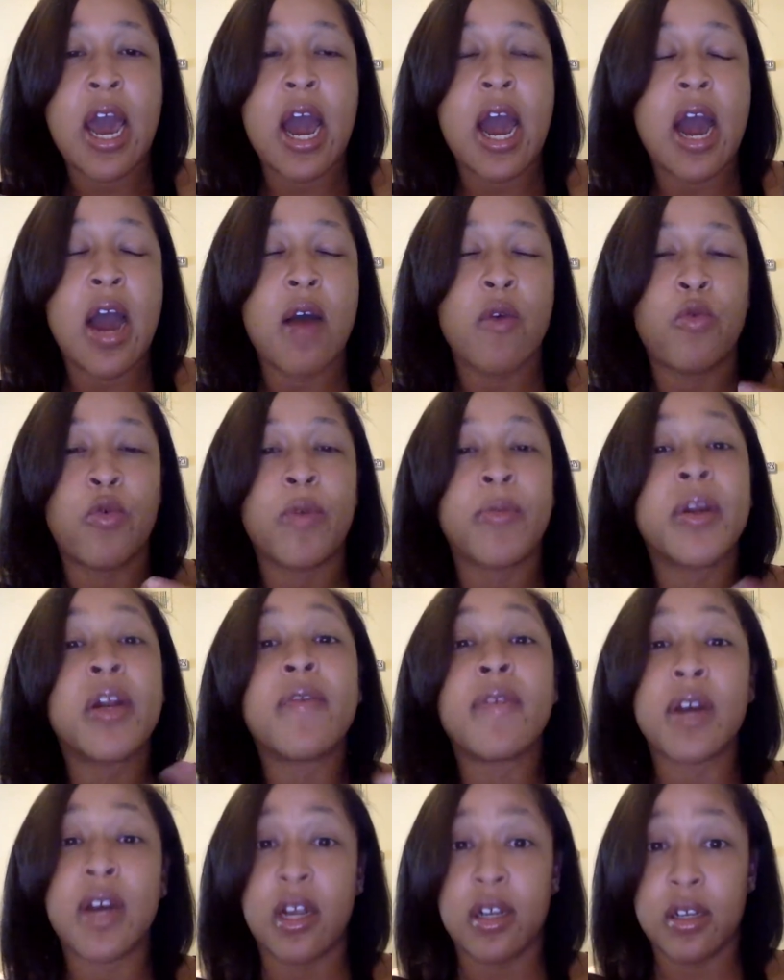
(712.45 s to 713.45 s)
um, women
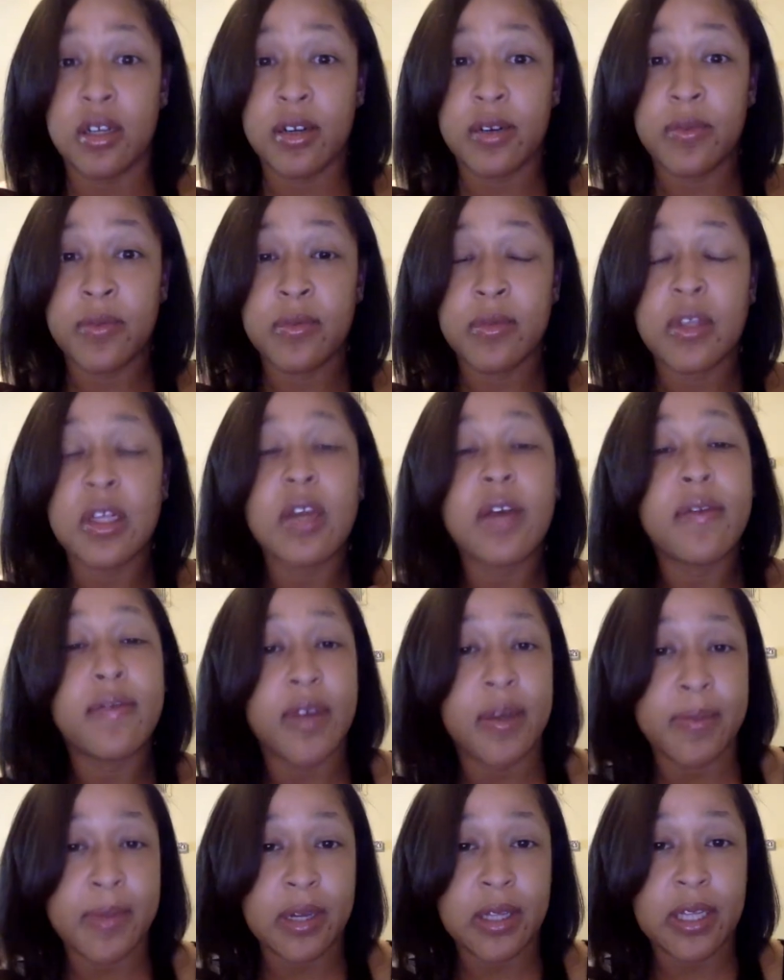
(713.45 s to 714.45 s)
of color,
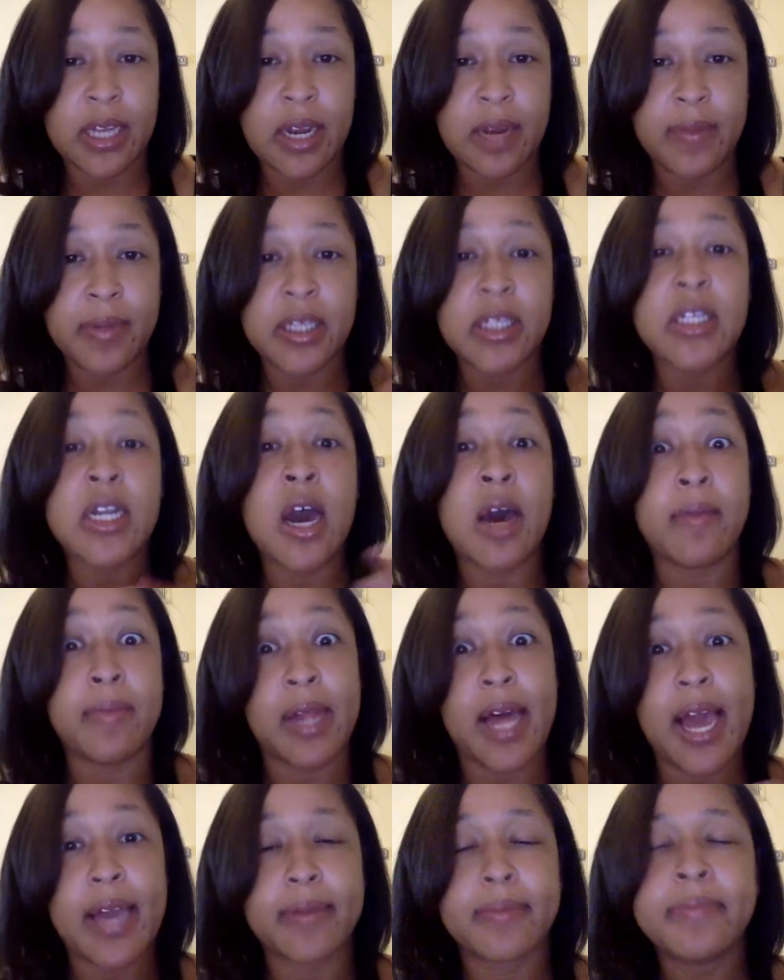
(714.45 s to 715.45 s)
female therapists, non
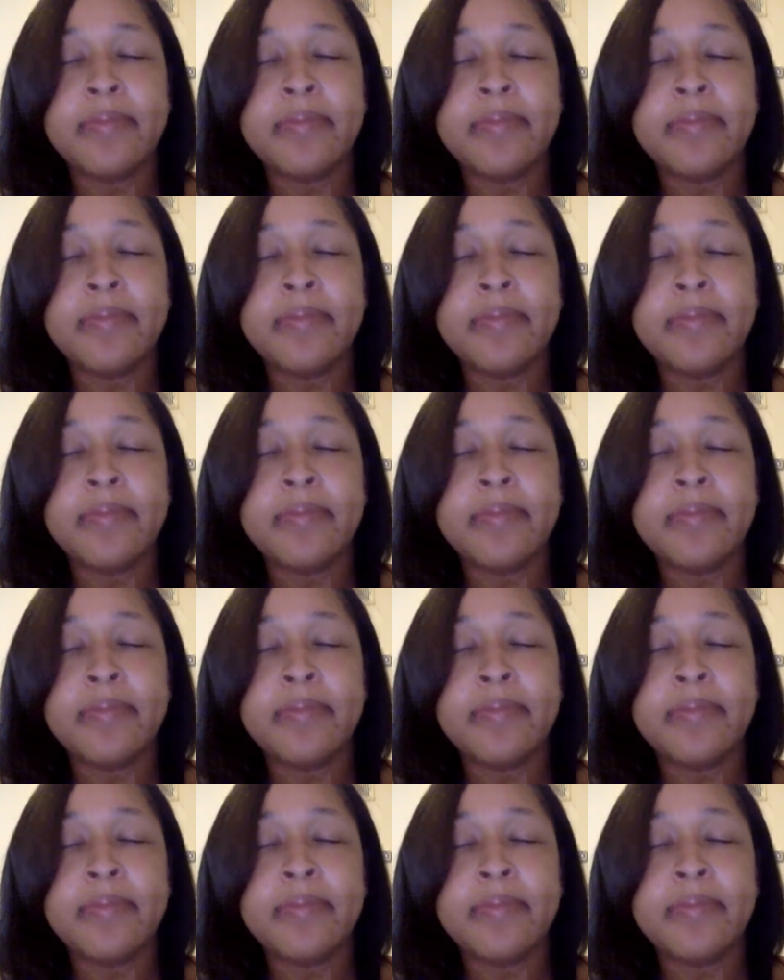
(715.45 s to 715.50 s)
black.